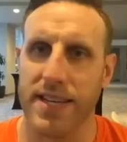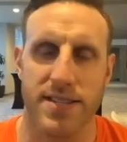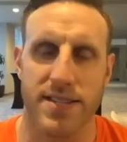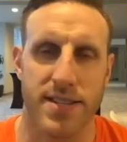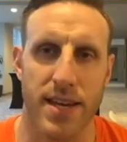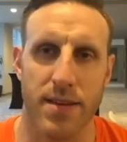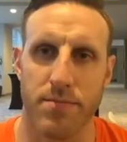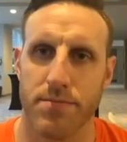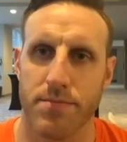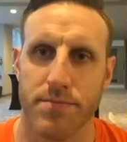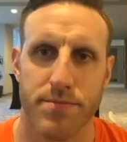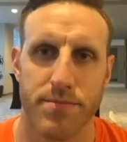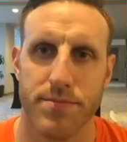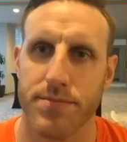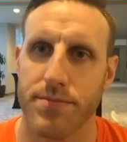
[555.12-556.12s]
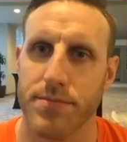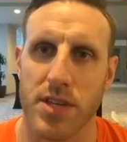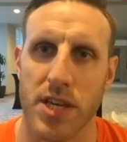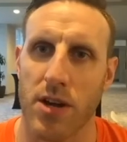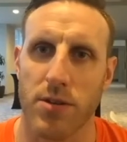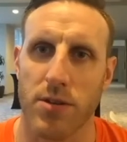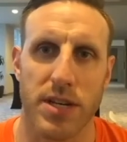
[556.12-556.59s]
as a team.
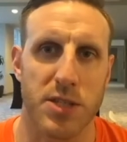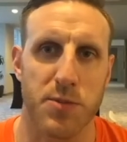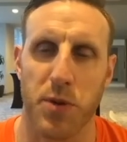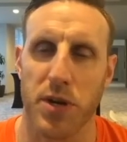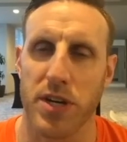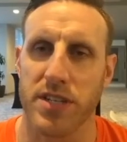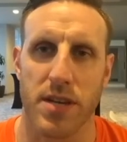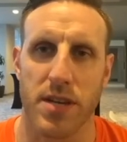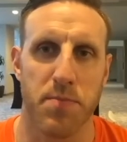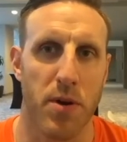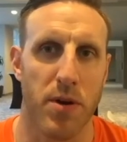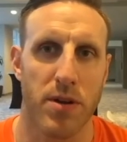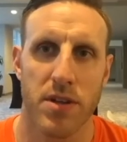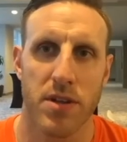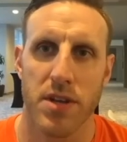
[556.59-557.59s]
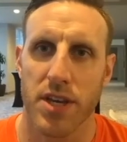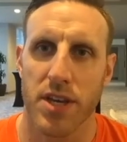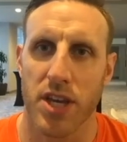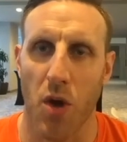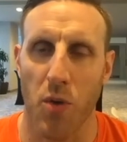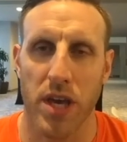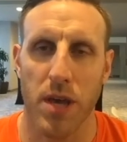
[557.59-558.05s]
It's pretty simple.
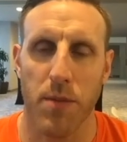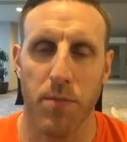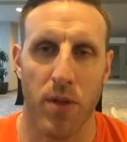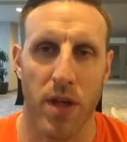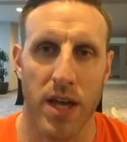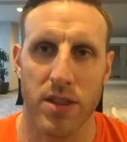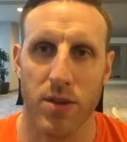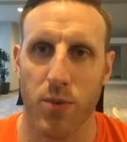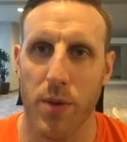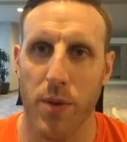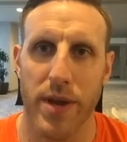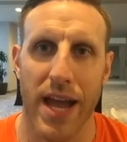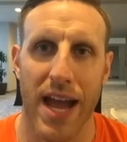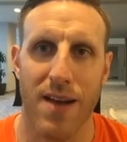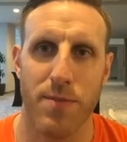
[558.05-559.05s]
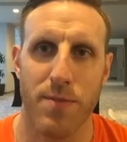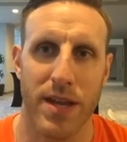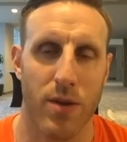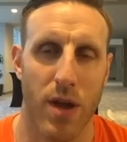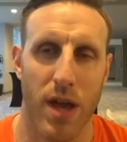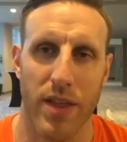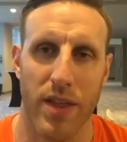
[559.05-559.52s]
We keep playing the way we have been.
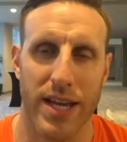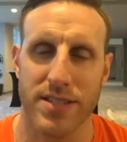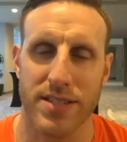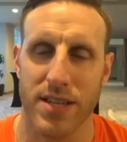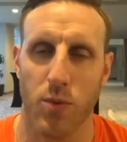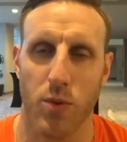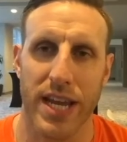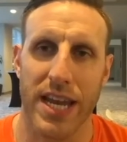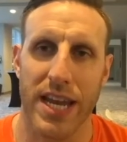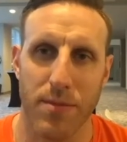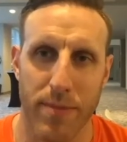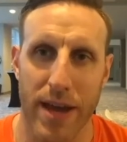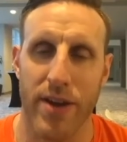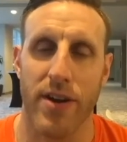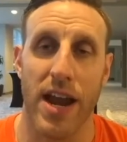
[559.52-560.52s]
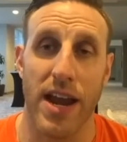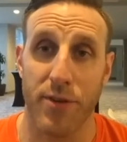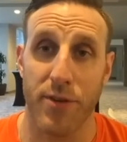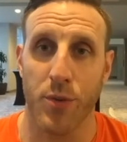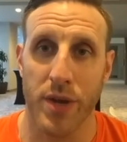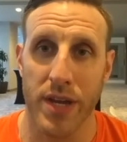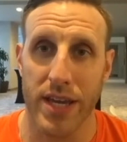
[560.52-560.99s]
Like I said, we're getting better
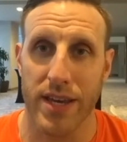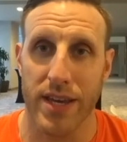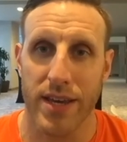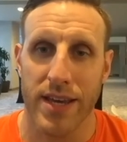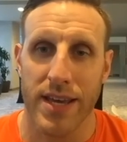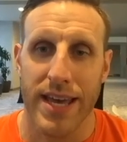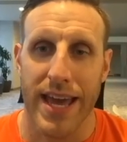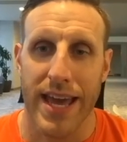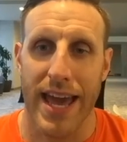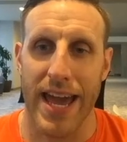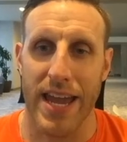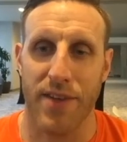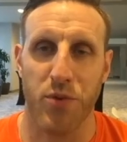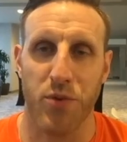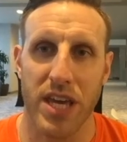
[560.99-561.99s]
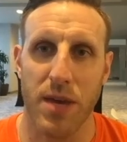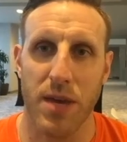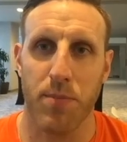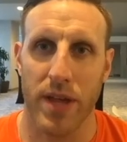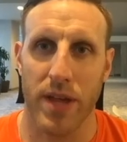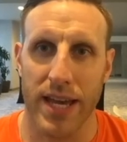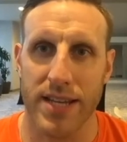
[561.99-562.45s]
every week. And if we
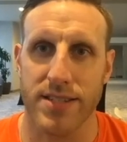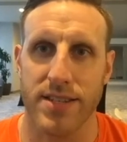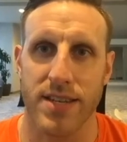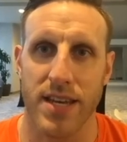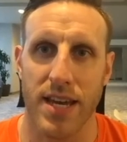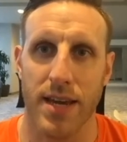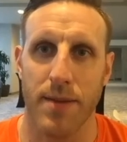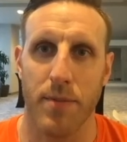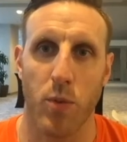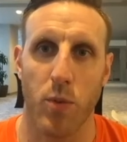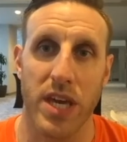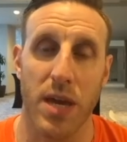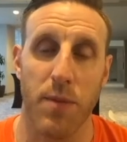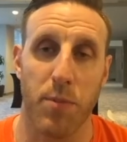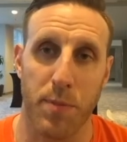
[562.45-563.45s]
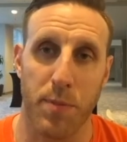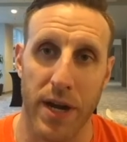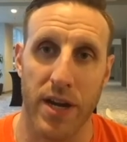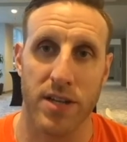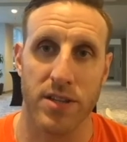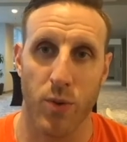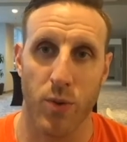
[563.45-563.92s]
keep playing as a team and we keep
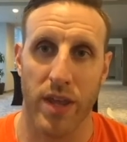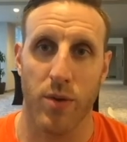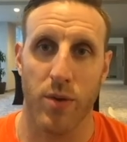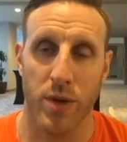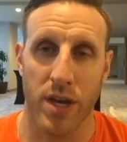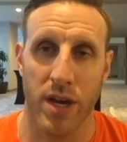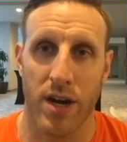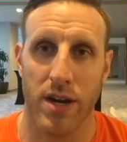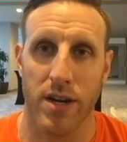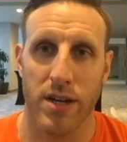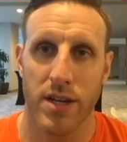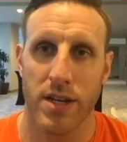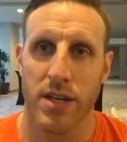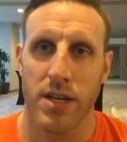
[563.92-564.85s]
preparing the way that we are,